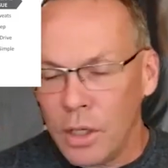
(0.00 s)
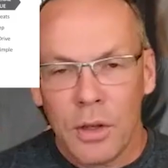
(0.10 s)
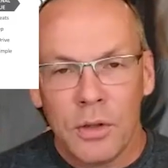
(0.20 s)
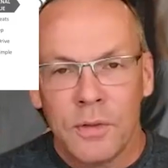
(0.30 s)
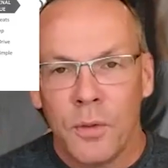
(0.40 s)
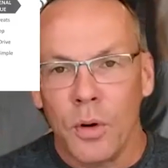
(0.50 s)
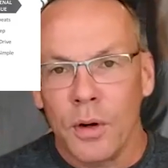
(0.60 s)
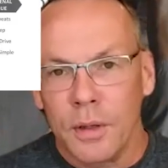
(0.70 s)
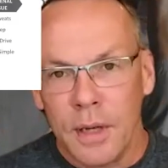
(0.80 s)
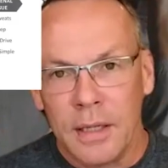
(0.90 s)
Look at those
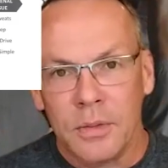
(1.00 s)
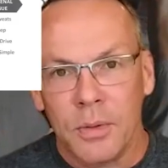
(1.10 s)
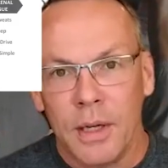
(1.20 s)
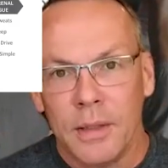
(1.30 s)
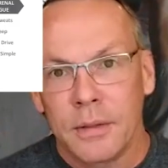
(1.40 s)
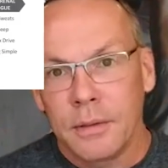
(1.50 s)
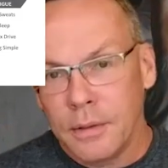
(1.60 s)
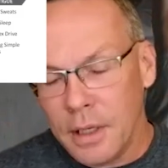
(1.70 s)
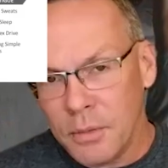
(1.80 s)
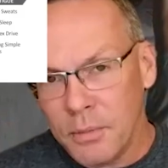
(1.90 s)
four: night sweats,
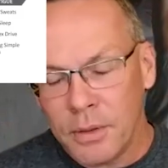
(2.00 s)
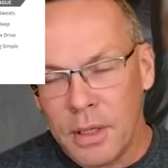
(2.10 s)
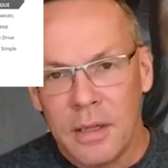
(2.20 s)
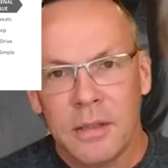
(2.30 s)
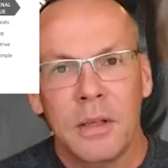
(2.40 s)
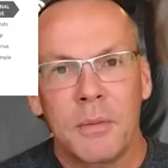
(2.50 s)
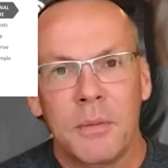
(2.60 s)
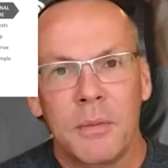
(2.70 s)
inability to